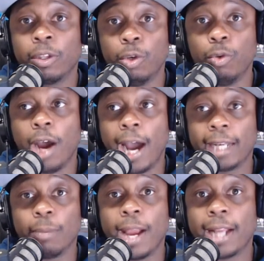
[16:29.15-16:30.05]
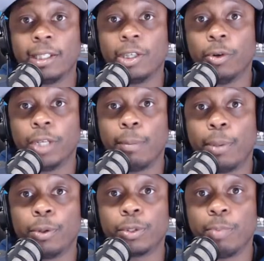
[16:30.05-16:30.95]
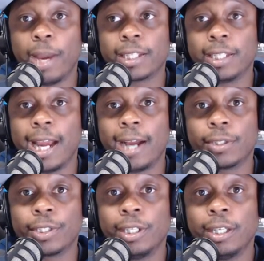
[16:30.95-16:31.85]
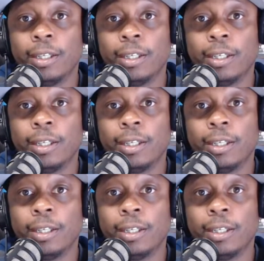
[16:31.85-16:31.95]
you automatically go in that post, mouse in the house.